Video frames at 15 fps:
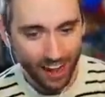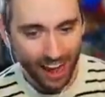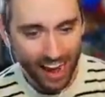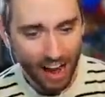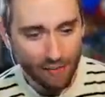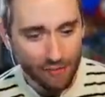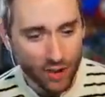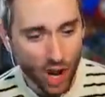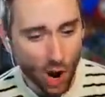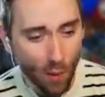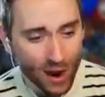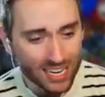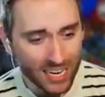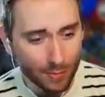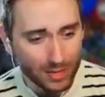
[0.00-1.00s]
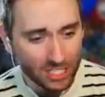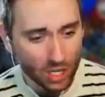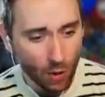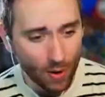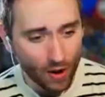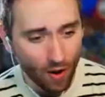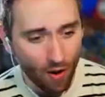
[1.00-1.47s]
I have no idea what's
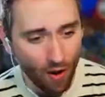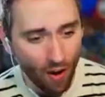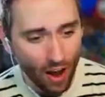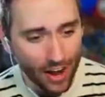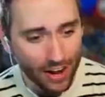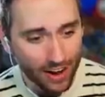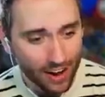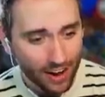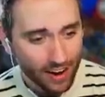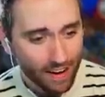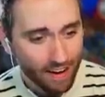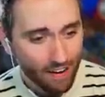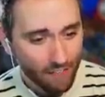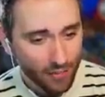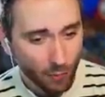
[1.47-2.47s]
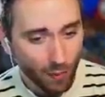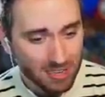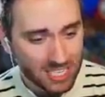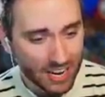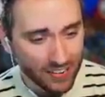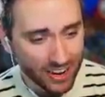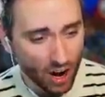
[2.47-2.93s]
going on. There
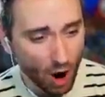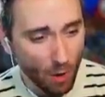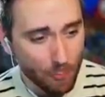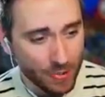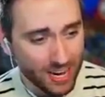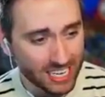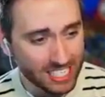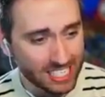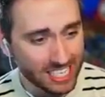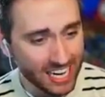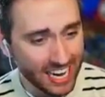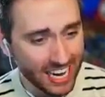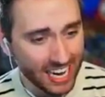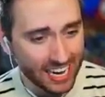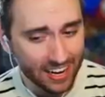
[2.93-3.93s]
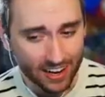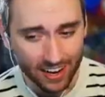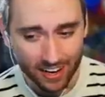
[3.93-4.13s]
wasn't even an opening scene